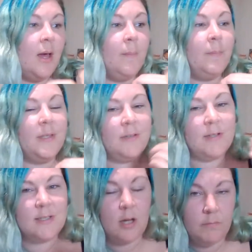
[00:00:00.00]
but there
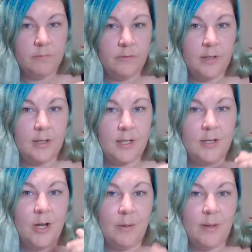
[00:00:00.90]
is comfort in
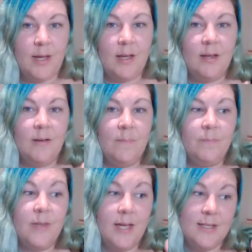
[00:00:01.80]
knowing
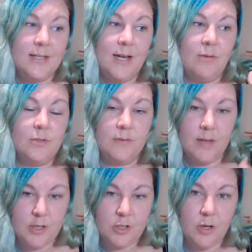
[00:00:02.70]
the ins and outs of
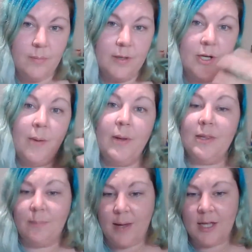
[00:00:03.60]
that job and knowing the
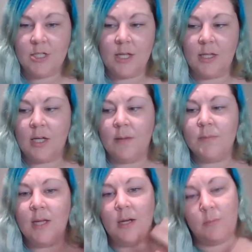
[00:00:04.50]
paycheck that comes
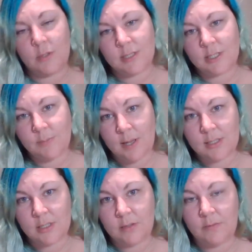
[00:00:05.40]
in and what's
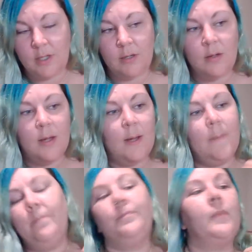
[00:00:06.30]
expected of you.
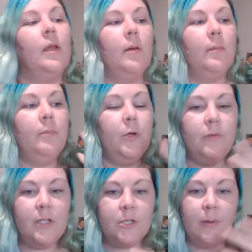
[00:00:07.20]

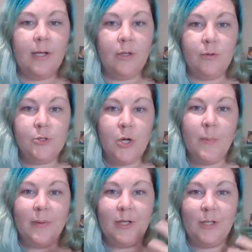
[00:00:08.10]
Moving to a new job
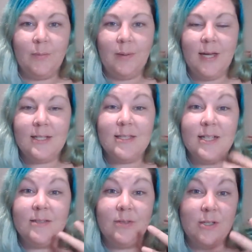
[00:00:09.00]
and a new place,
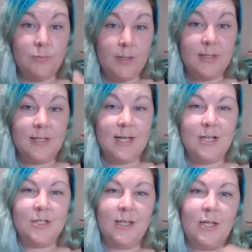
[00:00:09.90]
there's risk
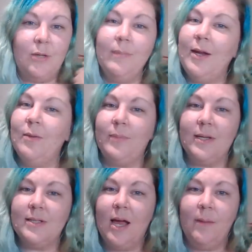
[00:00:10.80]
attached to that. You may not be
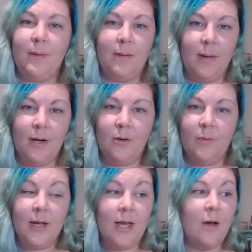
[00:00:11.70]
as happy. It may not
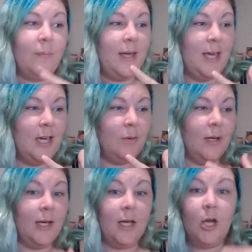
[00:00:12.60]
work out, but
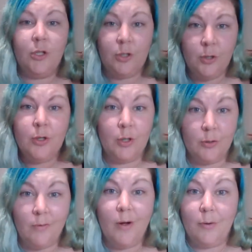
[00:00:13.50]
equally, you can
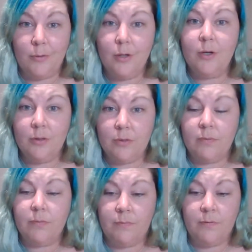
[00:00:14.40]
grow. You can
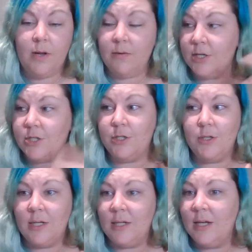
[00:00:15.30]
flourish, you
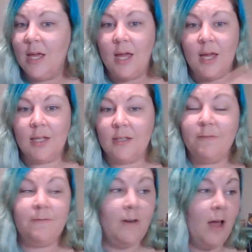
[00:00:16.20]
can
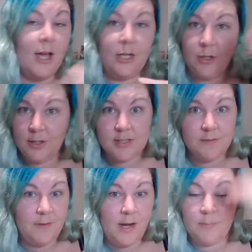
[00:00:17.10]
fly, you can
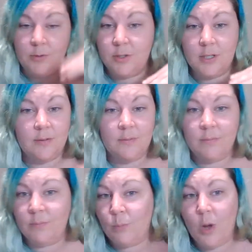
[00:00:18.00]
develop, you can
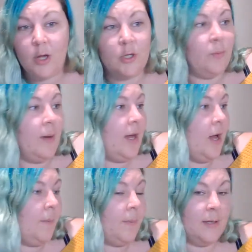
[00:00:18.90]
work your way
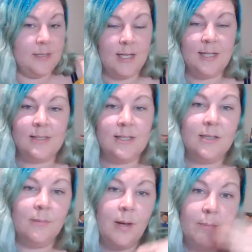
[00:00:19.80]
up a tier
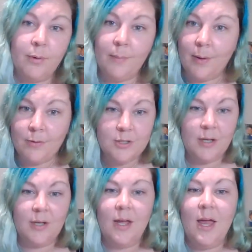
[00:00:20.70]
system and
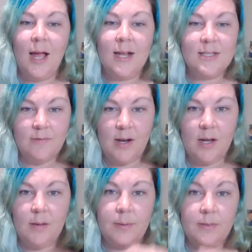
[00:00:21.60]
promotion and
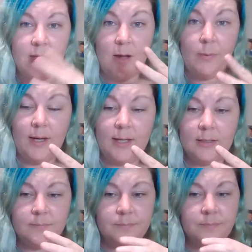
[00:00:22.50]
develop that way.
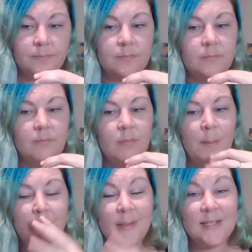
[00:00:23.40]

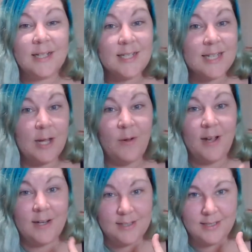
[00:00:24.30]
But it's going to take work
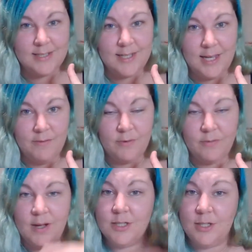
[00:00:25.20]
and it's going to take effort,
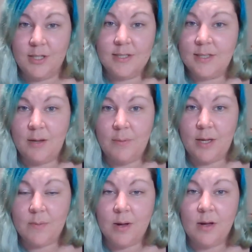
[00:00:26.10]
right? So you can stay where
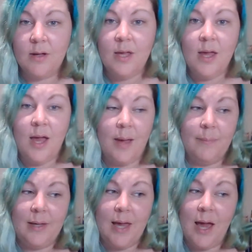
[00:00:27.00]
you are and
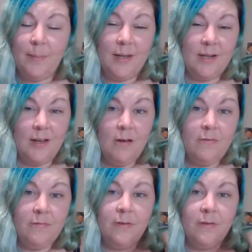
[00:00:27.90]
be happy enough,